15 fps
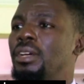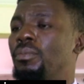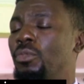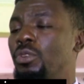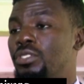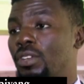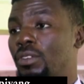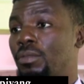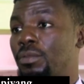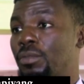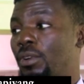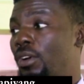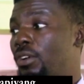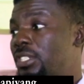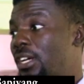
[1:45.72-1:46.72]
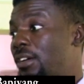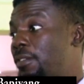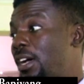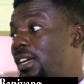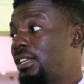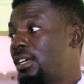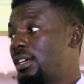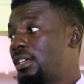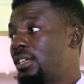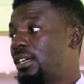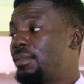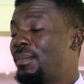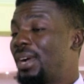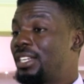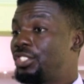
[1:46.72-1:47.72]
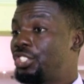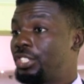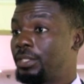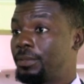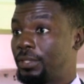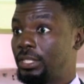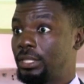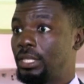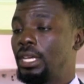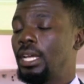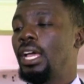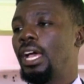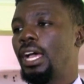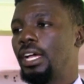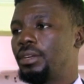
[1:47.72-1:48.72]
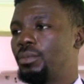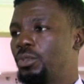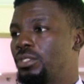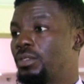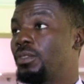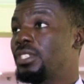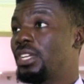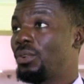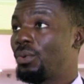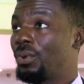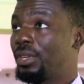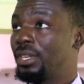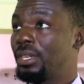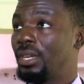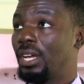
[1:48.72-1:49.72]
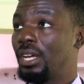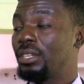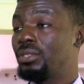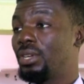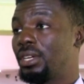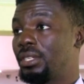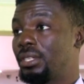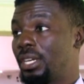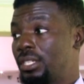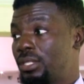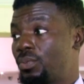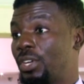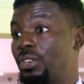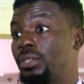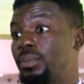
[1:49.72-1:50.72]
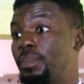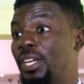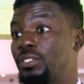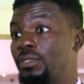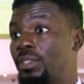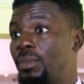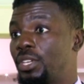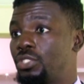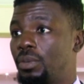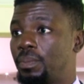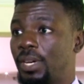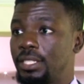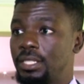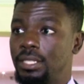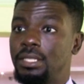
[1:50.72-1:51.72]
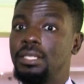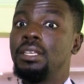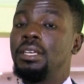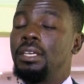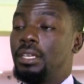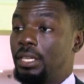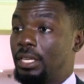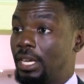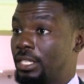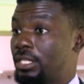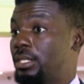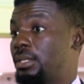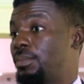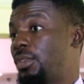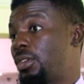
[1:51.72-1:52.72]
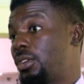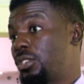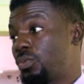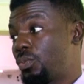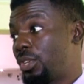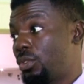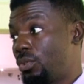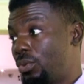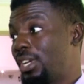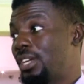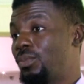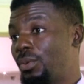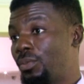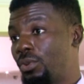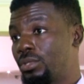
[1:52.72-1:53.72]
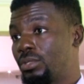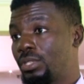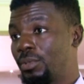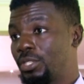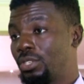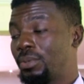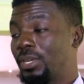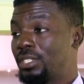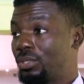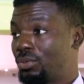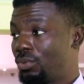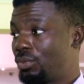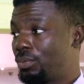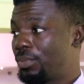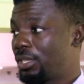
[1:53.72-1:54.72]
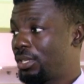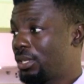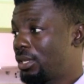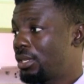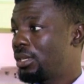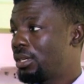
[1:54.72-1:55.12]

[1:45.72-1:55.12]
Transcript: most of us have had a mind shift, and most of us are going. Uh, uh, yes, we're not part of the major parties. Yes, because we know that when we go to the major parties, we will be